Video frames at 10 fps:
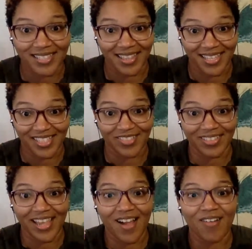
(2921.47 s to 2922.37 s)
the things you
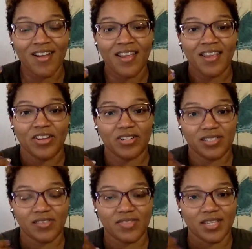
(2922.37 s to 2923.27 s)
allow
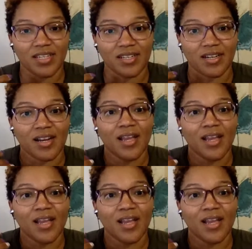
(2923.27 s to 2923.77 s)
yourself to hear,